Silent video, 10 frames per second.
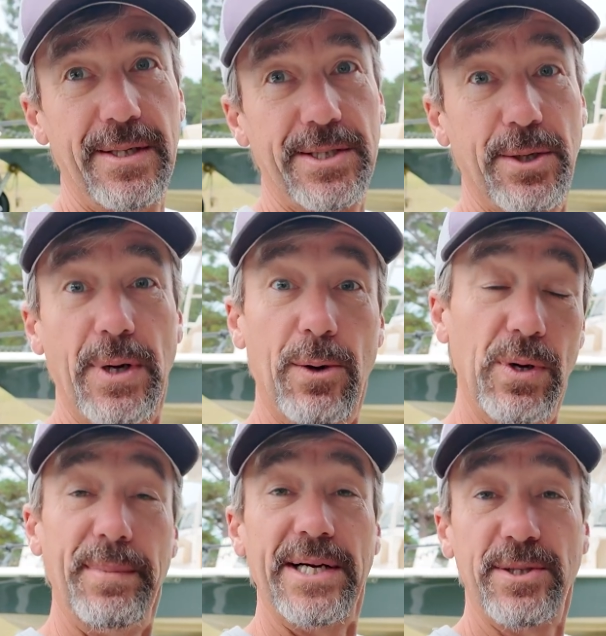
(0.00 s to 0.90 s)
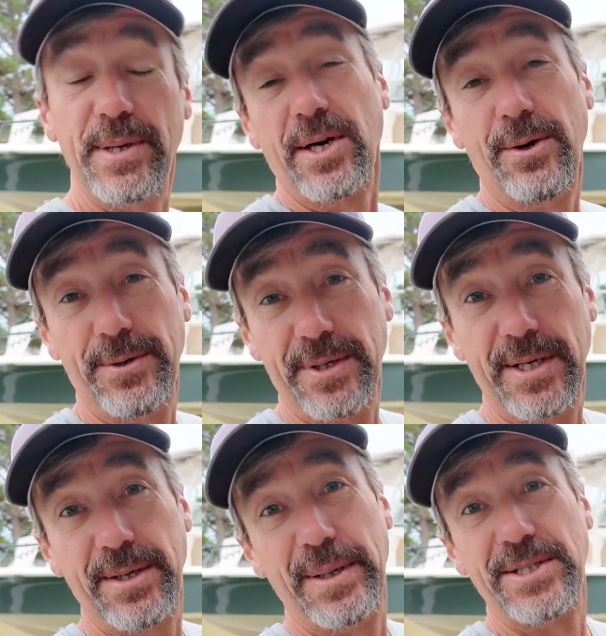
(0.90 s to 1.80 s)
So I went back to Minn Kota.
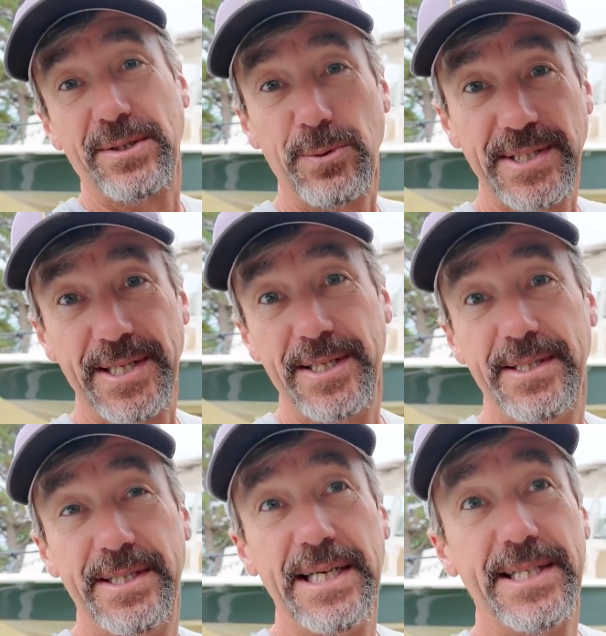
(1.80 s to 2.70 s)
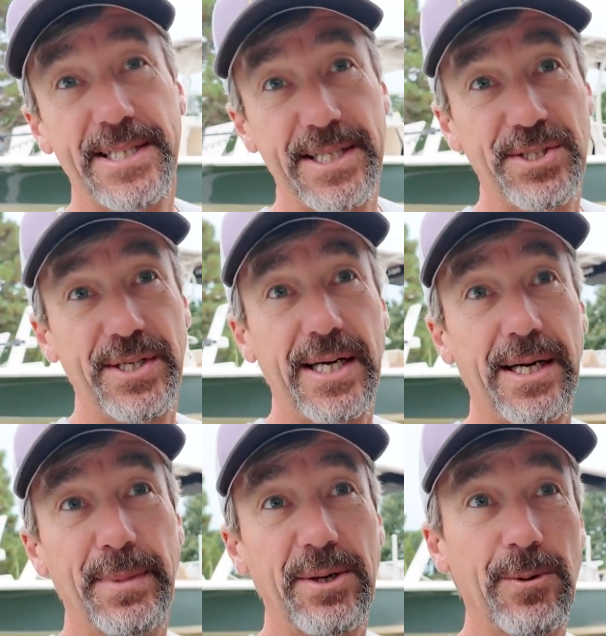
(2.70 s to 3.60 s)
Basically was the decision that
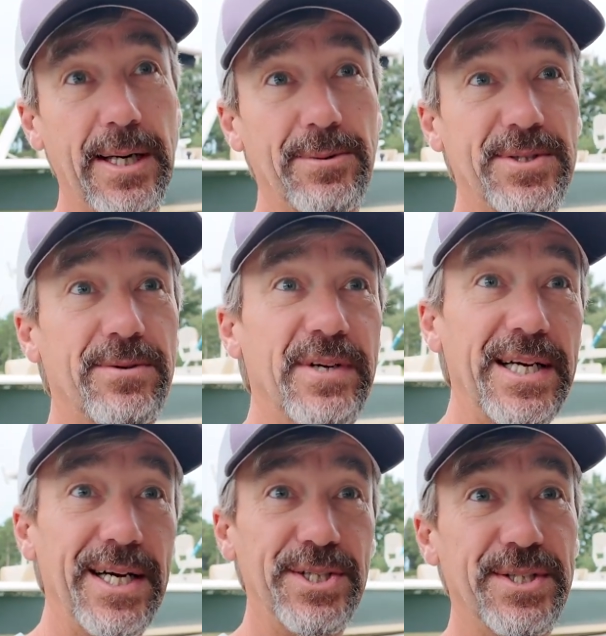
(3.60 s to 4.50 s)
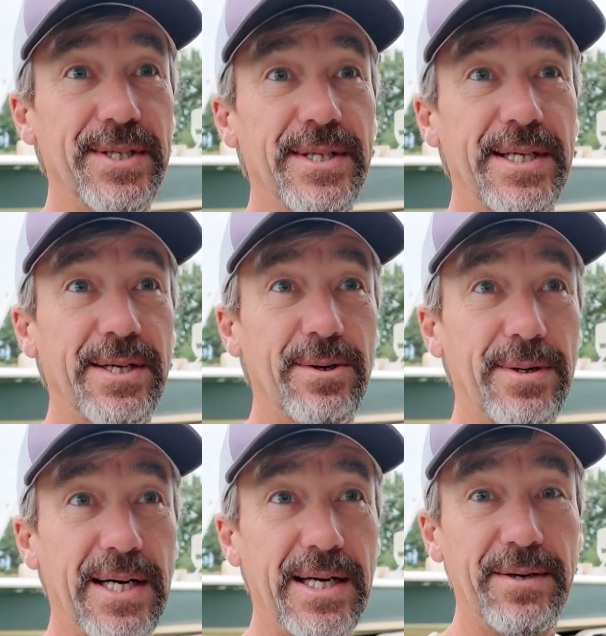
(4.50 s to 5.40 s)
I made when I was on vacation. You
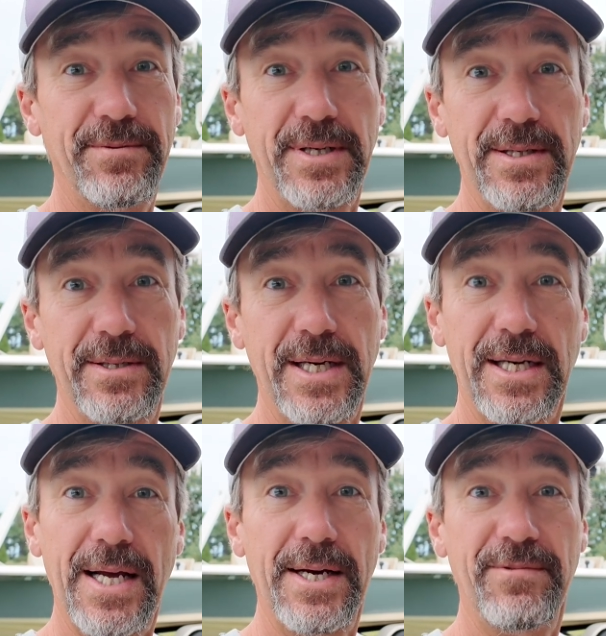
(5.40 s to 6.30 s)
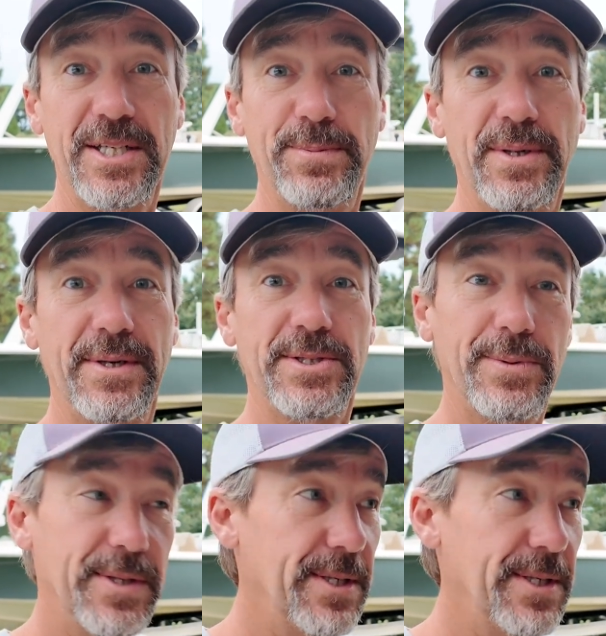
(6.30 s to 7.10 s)
know, I've had a lot of experience with